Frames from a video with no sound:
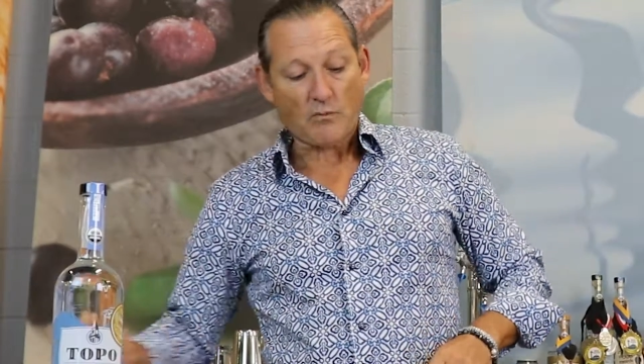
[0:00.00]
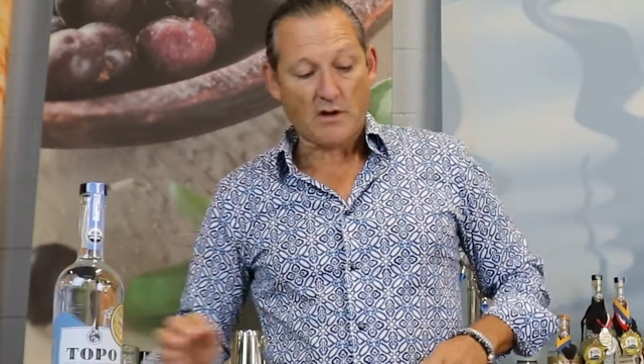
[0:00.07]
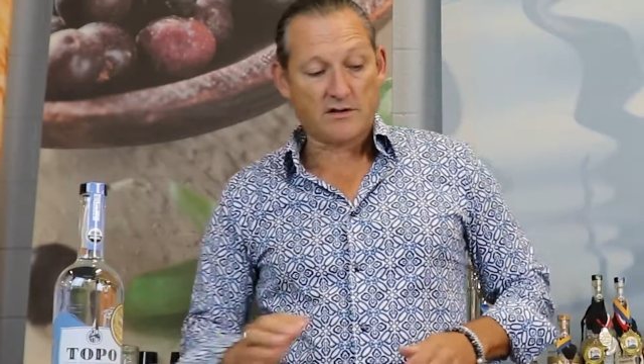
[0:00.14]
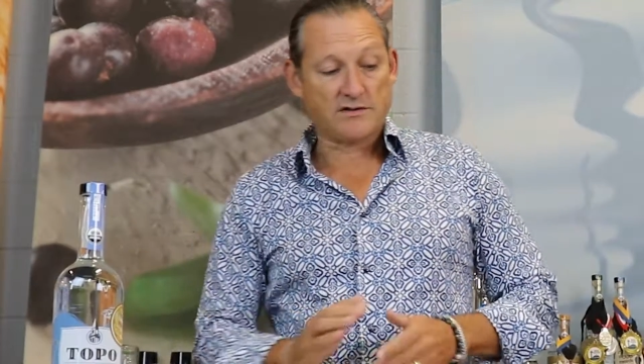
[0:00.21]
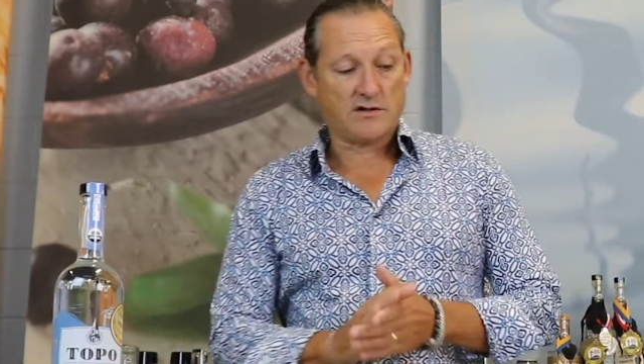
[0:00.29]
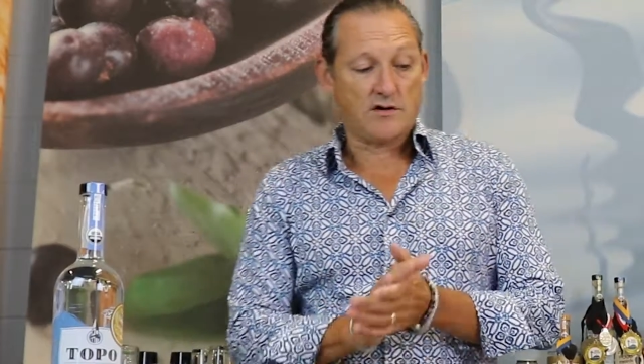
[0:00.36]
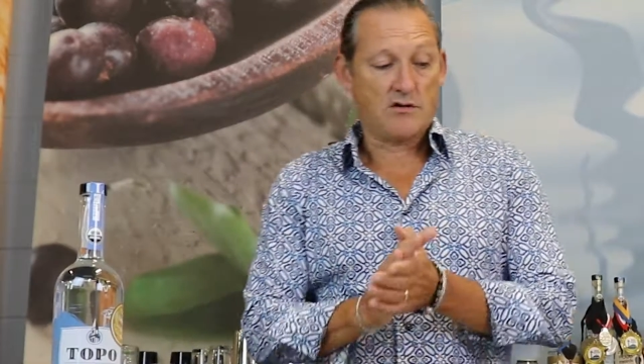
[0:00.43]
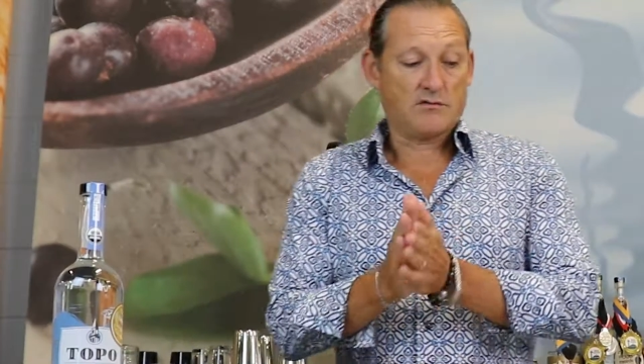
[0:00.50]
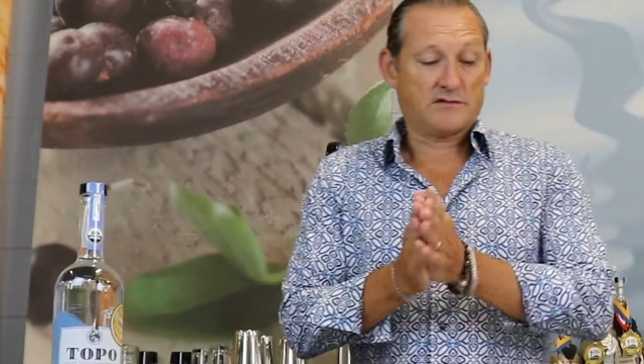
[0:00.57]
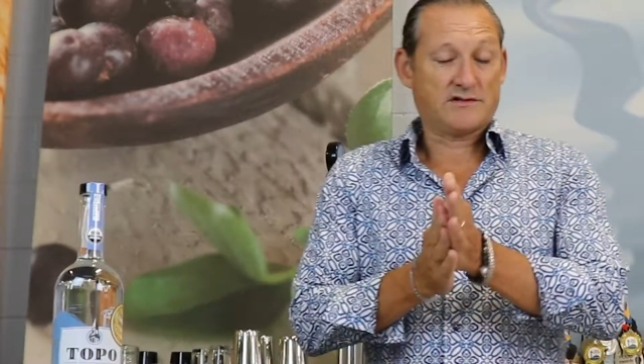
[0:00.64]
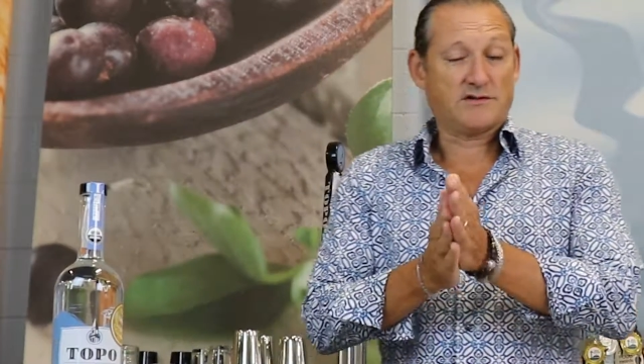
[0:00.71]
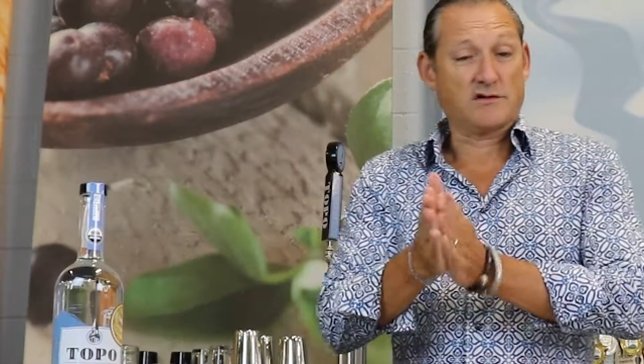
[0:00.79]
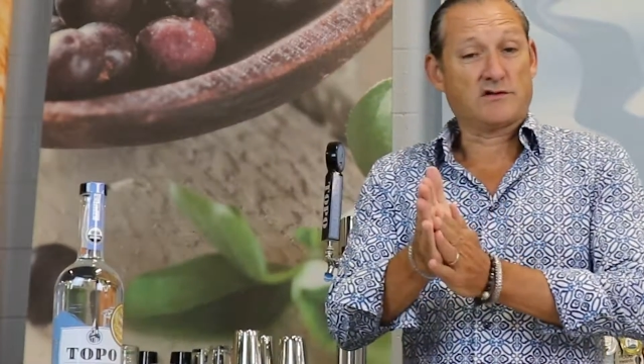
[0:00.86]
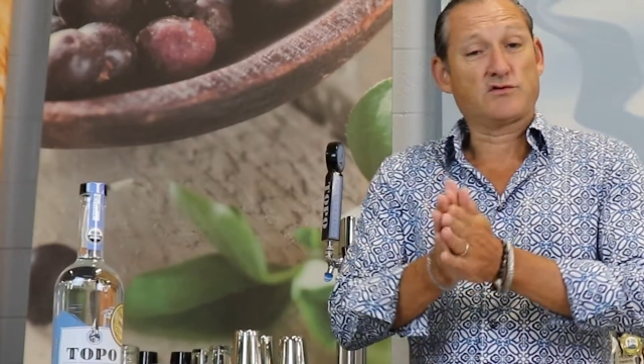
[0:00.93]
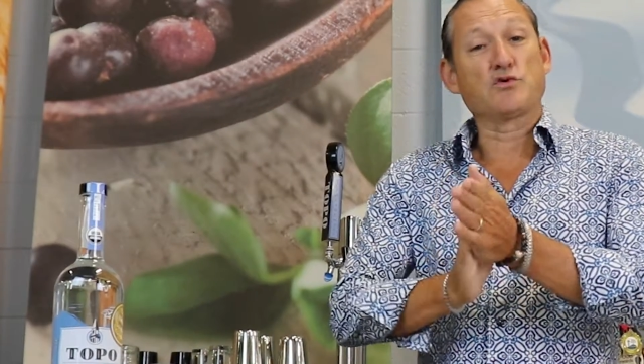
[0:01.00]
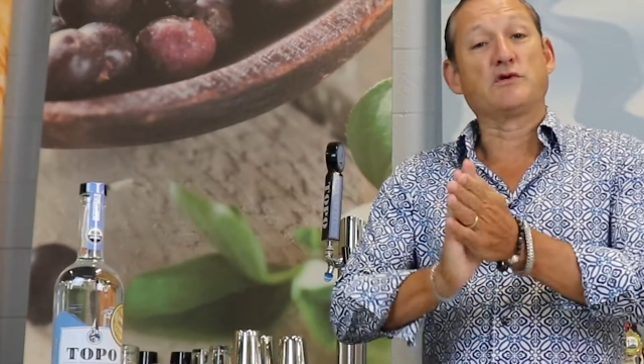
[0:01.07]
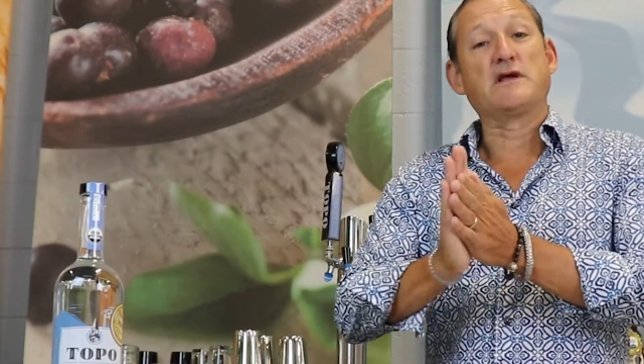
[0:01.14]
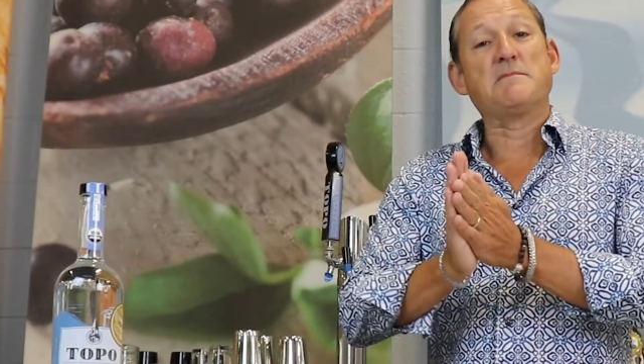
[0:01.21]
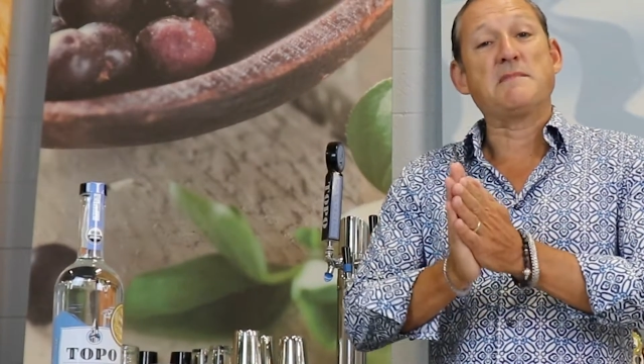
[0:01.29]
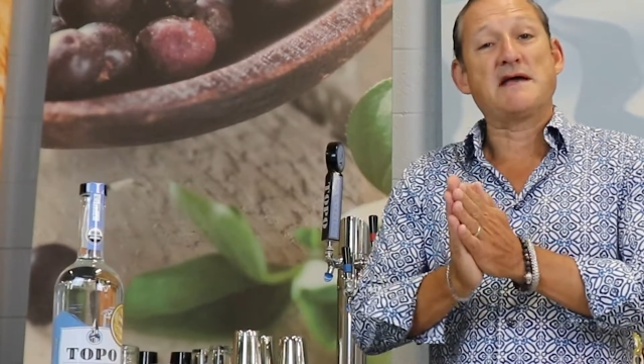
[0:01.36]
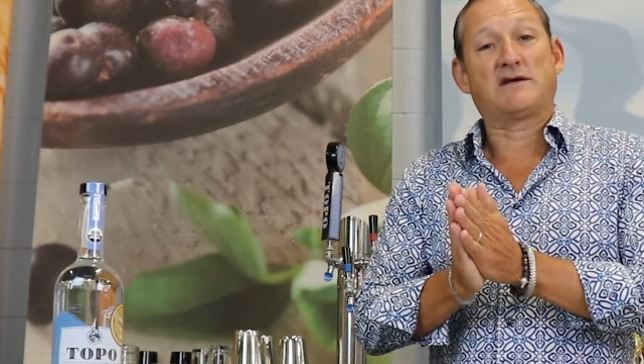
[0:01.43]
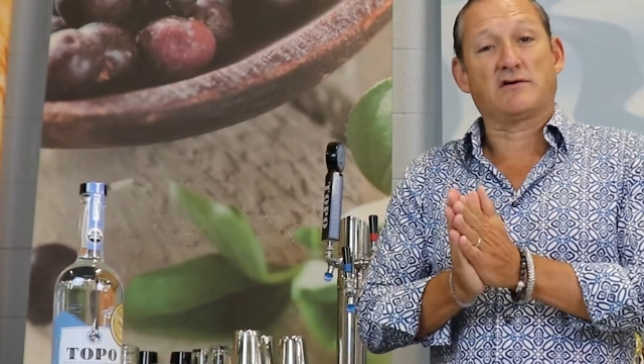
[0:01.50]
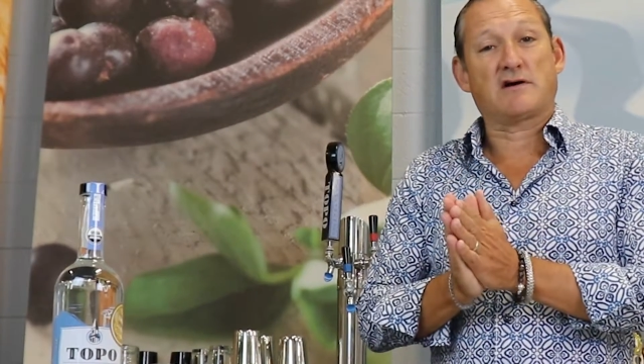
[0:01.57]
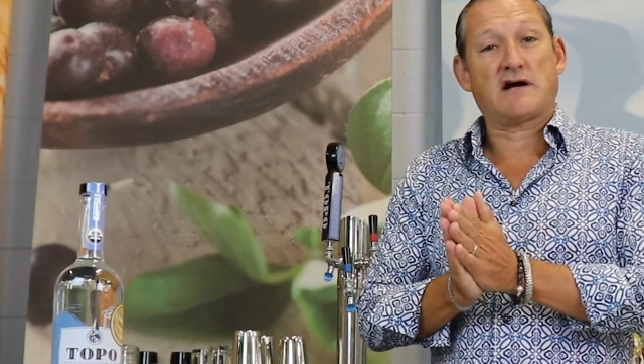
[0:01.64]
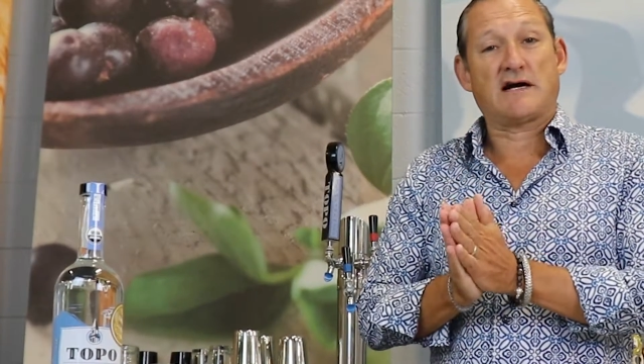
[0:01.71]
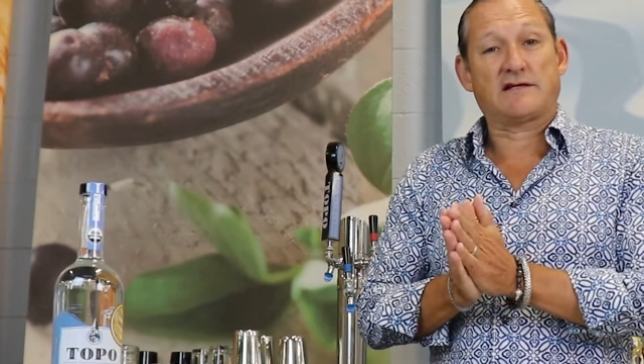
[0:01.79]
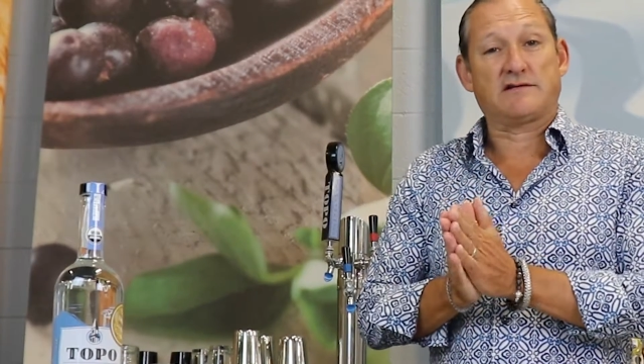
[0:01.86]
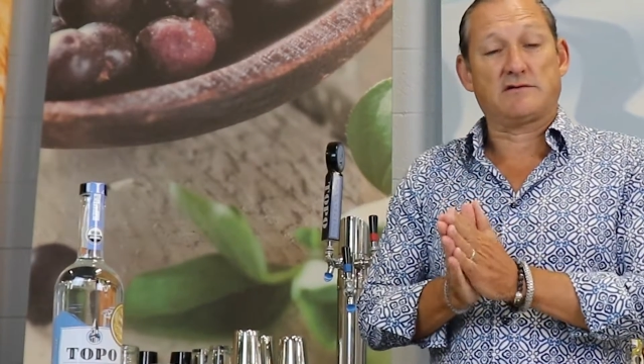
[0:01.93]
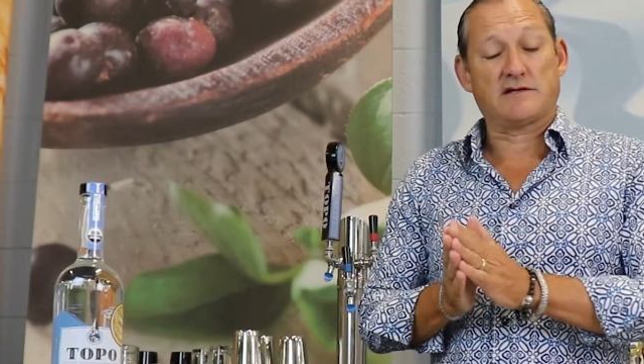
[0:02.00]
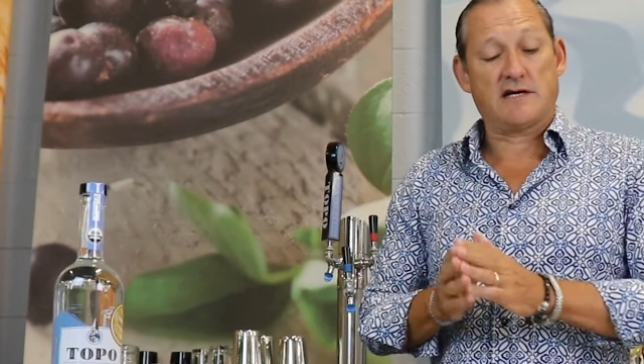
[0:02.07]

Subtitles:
So to truly make your cocktail